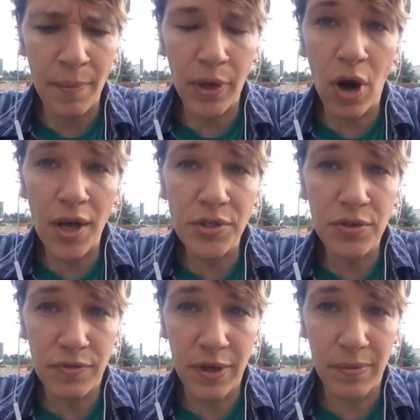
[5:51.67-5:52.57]
They're
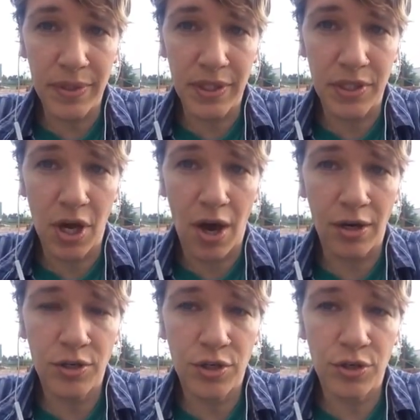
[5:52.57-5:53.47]
also available to
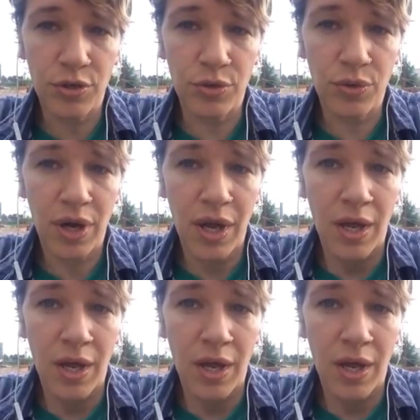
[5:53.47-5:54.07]
talk to